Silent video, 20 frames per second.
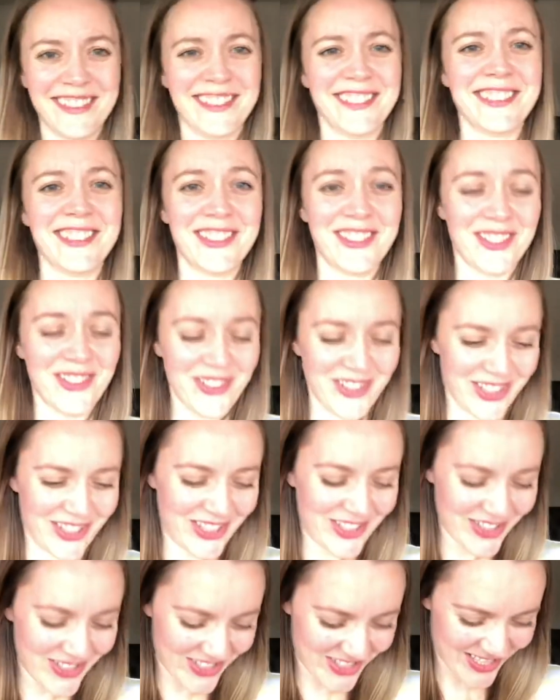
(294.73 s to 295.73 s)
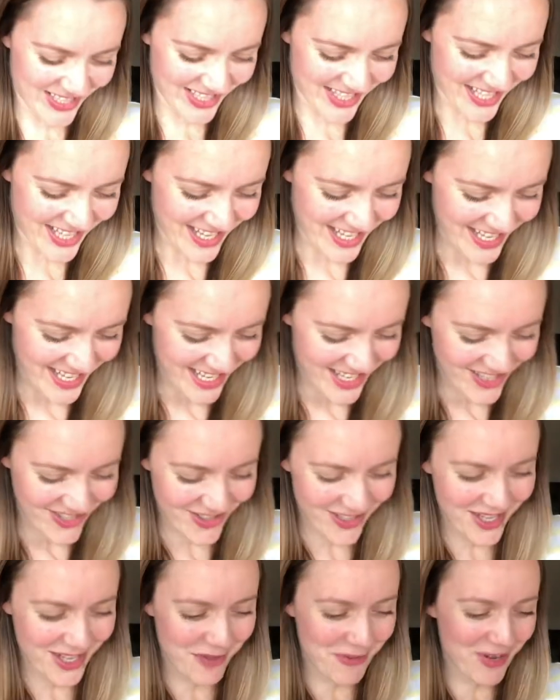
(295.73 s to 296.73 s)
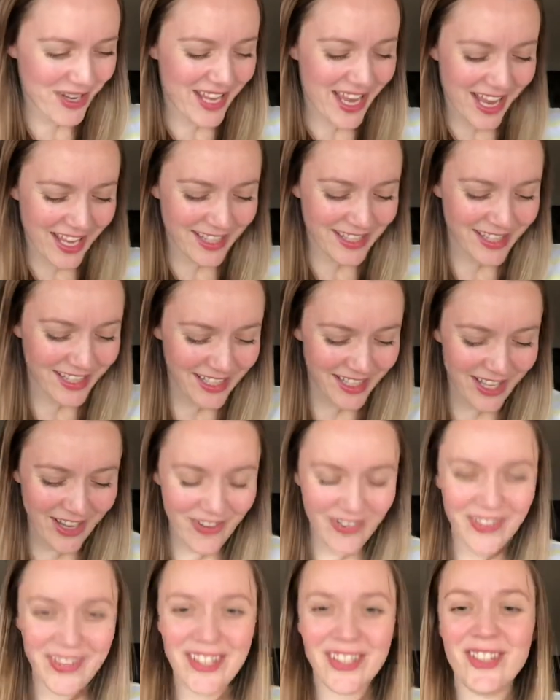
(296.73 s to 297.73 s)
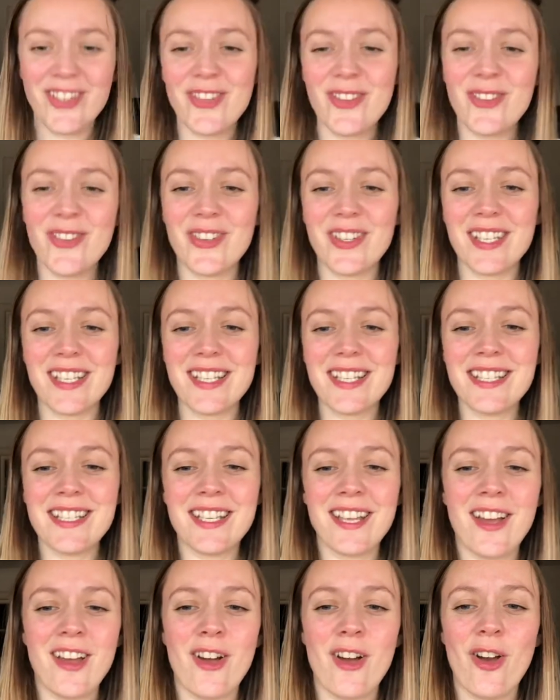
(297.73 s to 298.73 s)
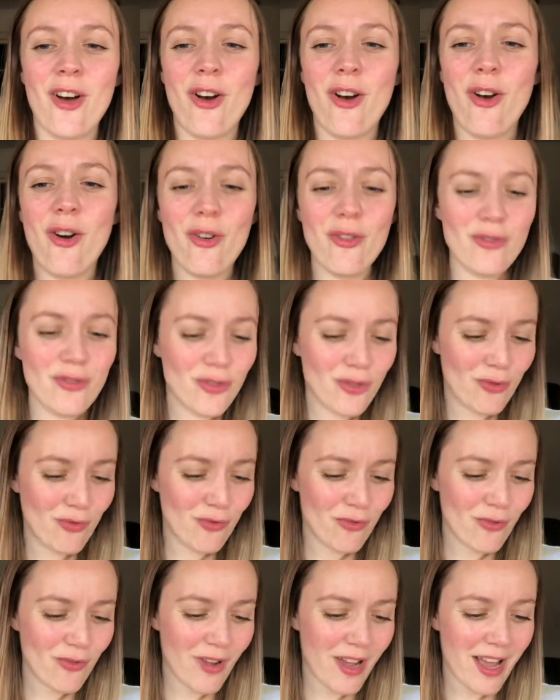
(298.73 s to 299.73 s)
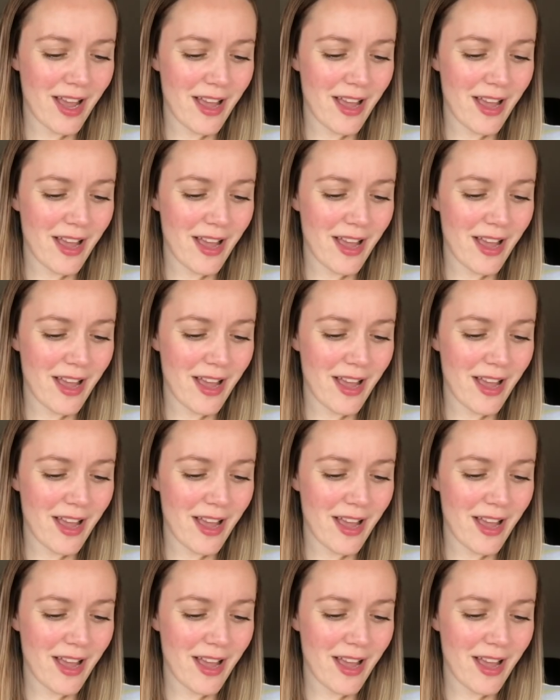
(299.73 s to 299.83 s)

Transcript: It's so cute. So they were kindly gifted to us. Also,